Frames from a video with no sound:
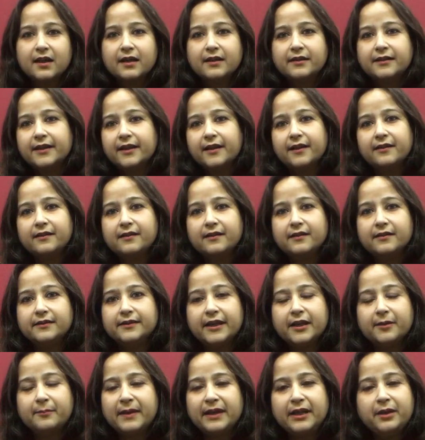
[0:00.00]
There
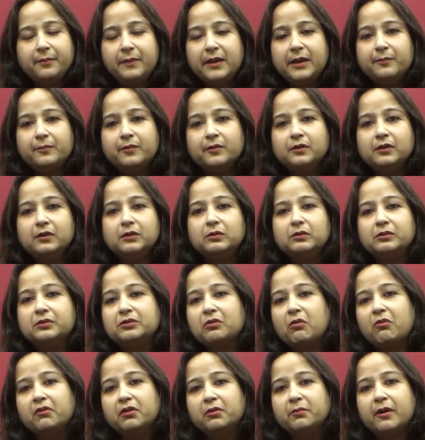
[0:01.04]
are many people who
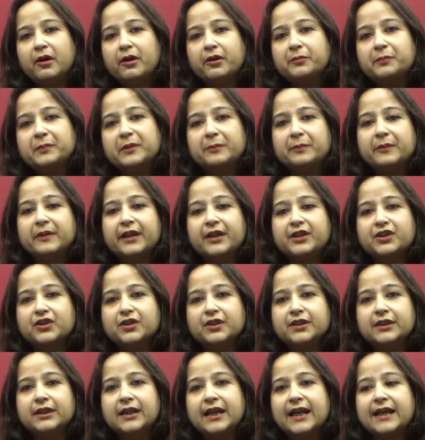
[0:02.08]
talk about
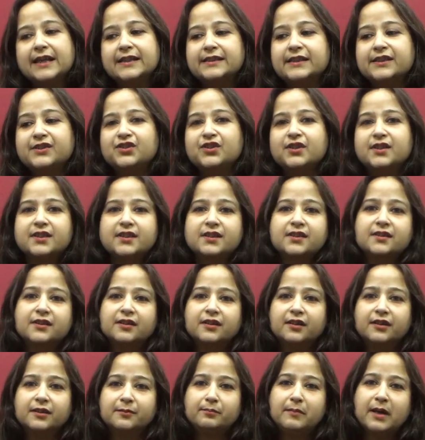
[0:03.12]
preparation as in just
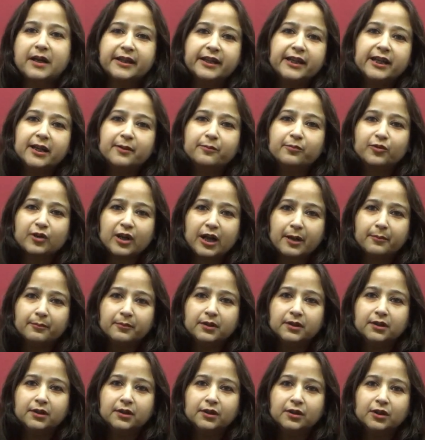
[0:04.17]
mugging up
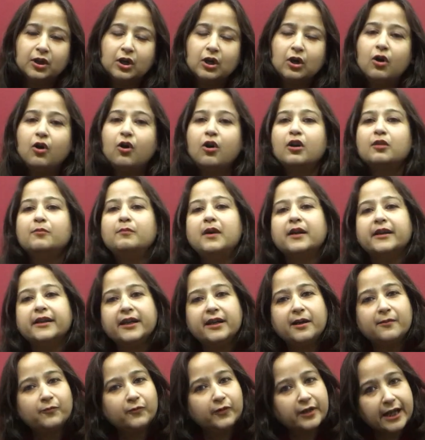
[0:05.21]
grammar or mugging
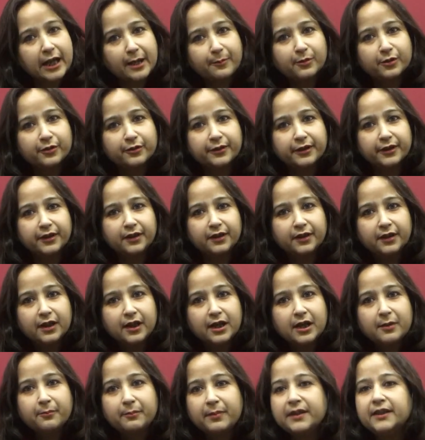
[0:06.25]
up vocabulary,
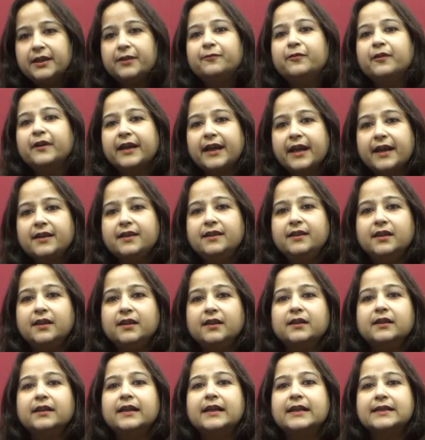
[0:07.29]
but they forget
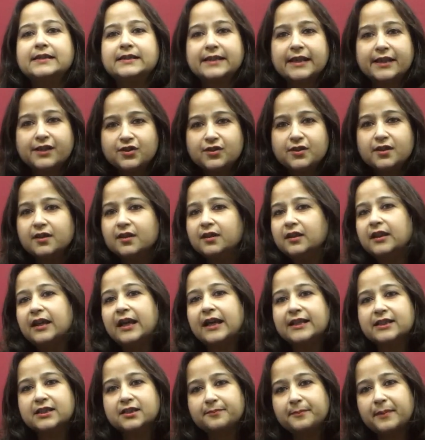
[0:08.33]
the essential
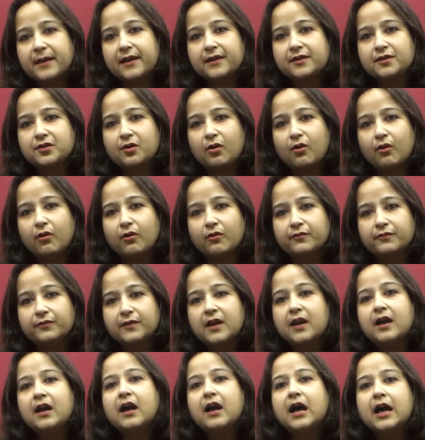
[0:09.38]
aspect of
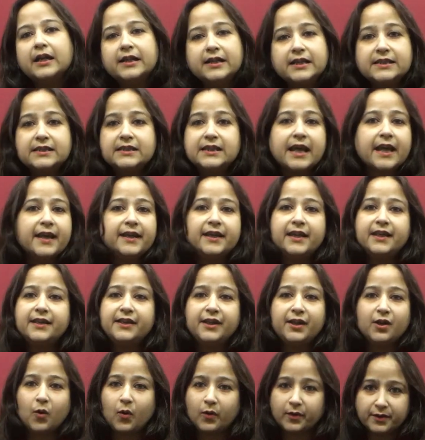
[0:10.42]
understanding
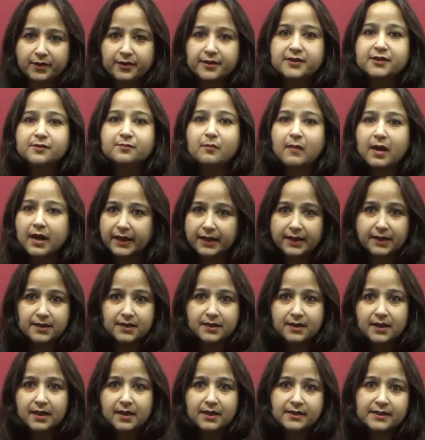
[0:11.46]
the author's mind.
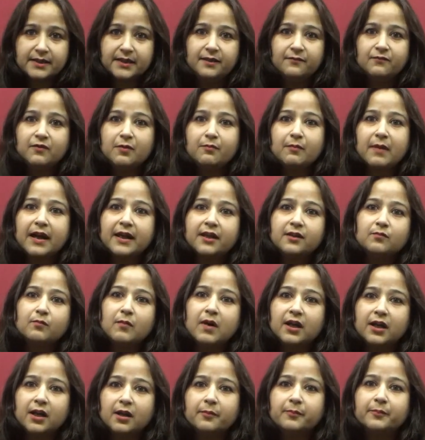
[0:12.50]
See, we might
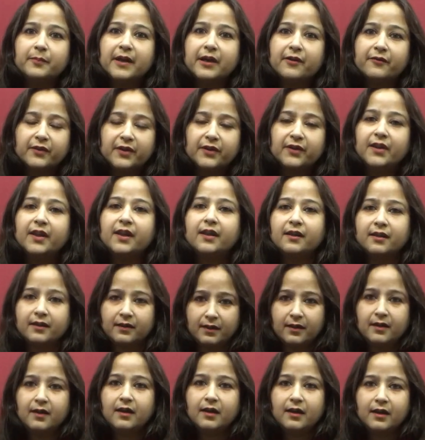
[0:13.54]
mug up everything
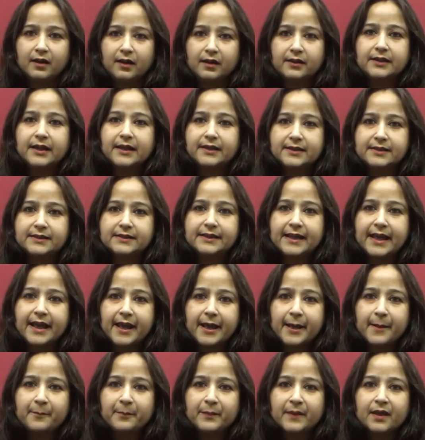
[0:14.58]
that is
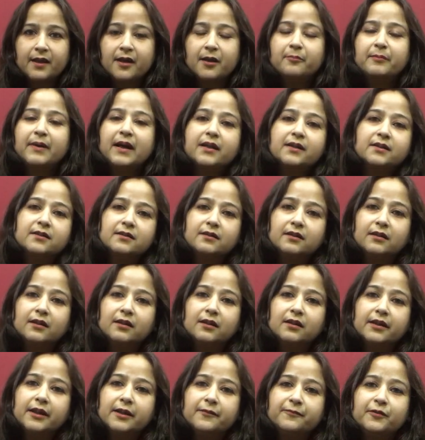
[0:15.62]
there, but
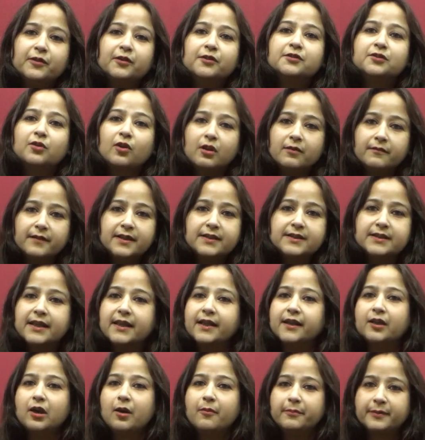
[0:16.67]
if you're solving,
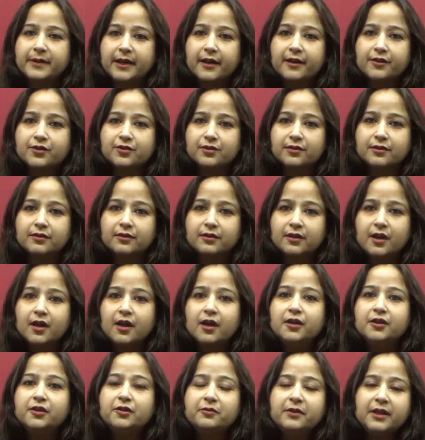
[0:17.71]
say, comprehension,
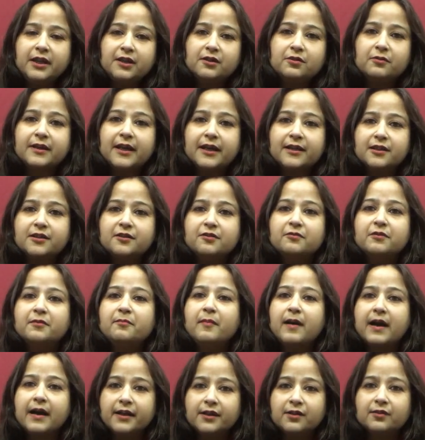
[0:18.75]
you need to get into the
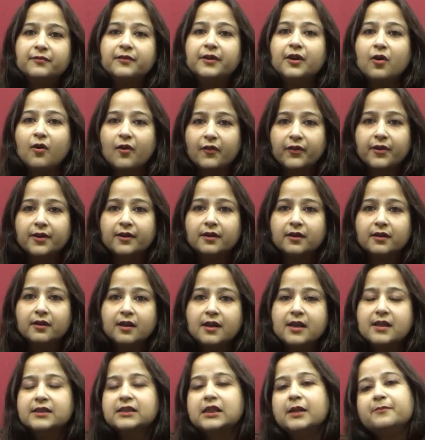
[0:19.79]
mind of the author.
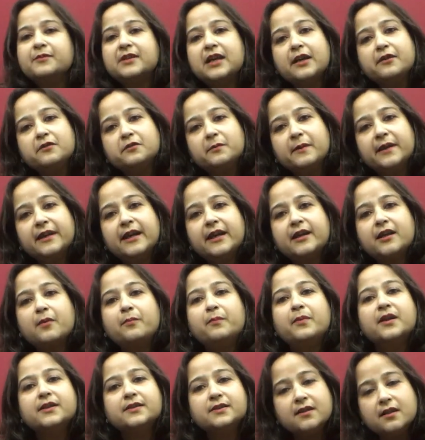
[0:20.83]
Sometimes we get our
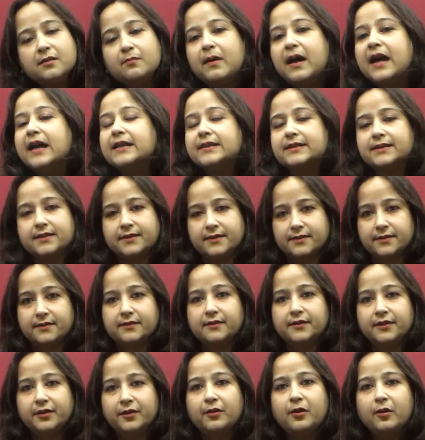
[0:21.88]
personal biases,
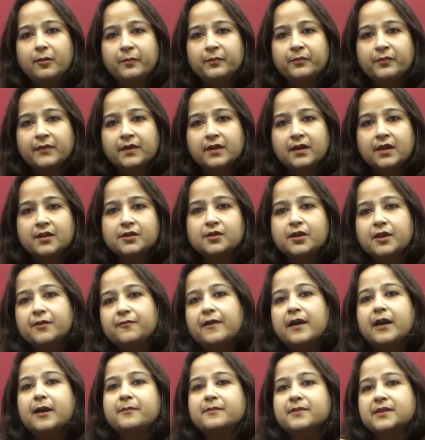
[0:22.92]
So if
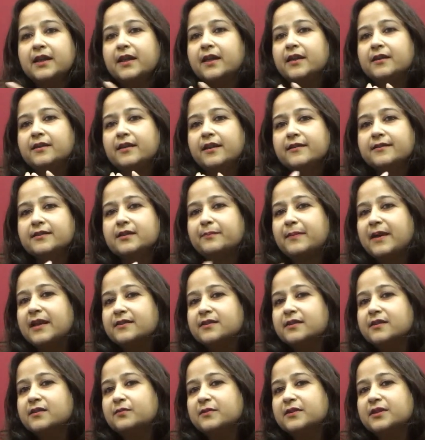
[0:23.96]
I am saying there is a
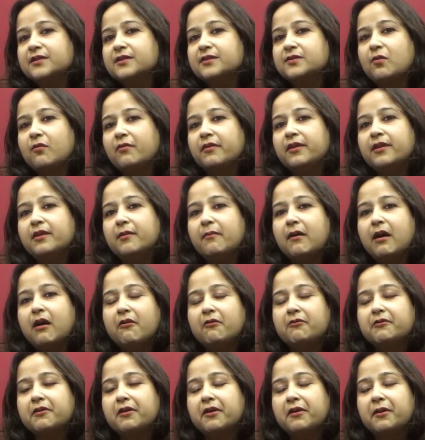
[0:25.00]
passage which is talking
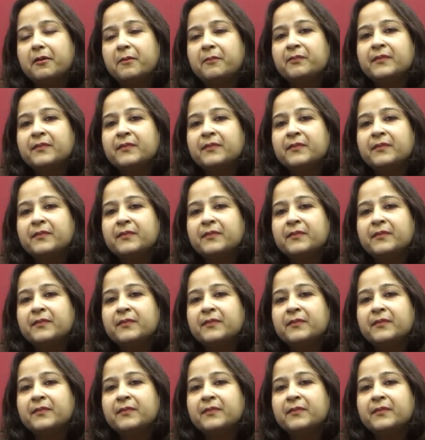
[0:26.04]
about